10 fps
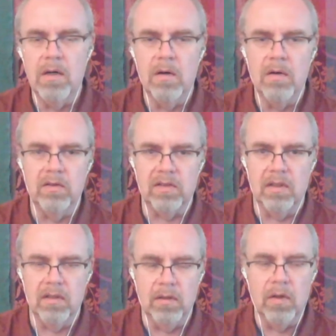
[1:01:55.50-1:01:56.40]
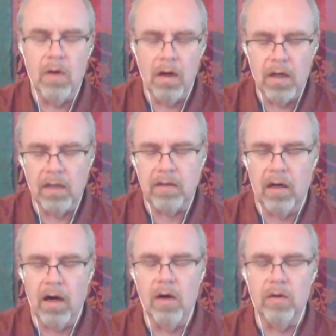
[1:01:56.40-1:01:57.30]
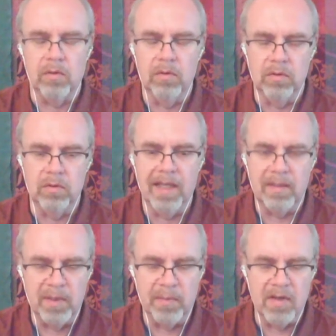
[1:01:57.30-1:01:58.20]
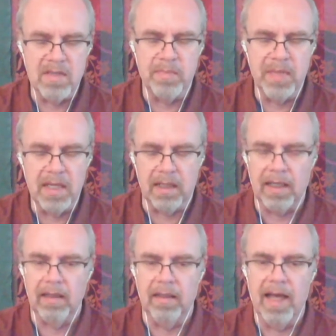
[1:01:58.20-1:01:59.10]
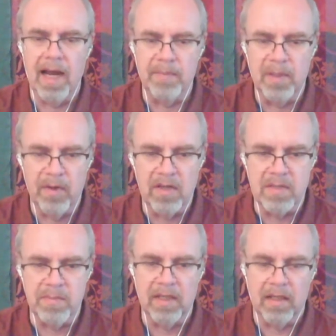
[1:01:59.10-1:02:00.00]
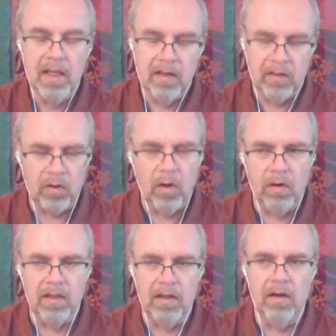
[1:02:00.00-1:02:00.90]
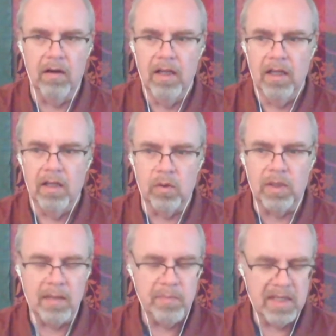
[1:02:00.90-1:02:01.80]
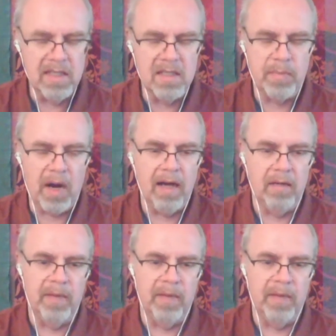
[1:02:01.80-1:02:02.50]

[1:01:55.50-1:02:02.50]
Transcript: knows know a lot how to to let people speak and uh, help people speak. So uh, you can be inspired